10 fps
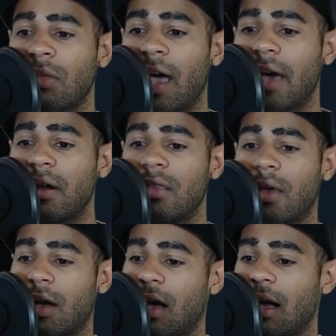Added,
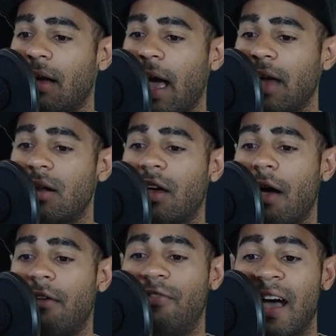uh, added
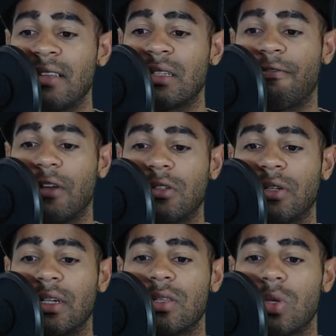advanced
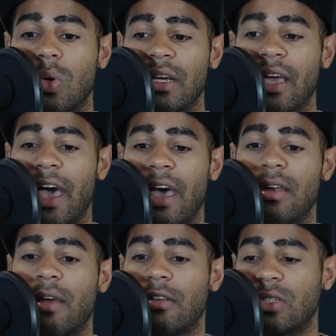filtering, sorting,
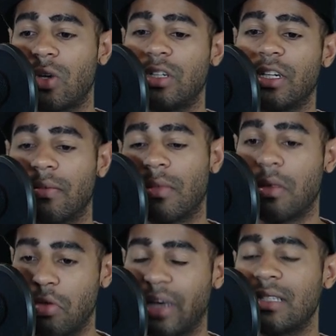and searching.
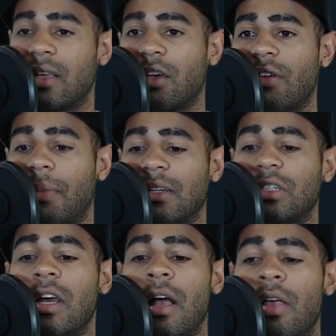Nice, thank you very
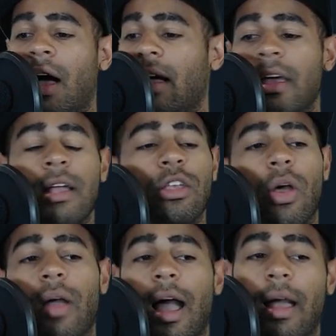much. Uh, you
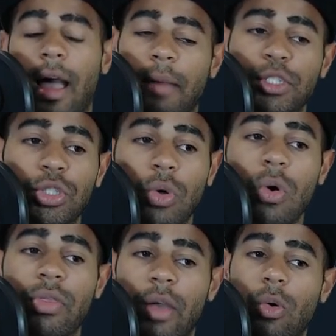know, I, am
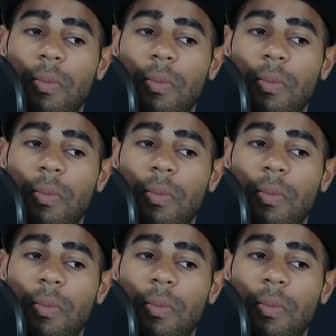sure there will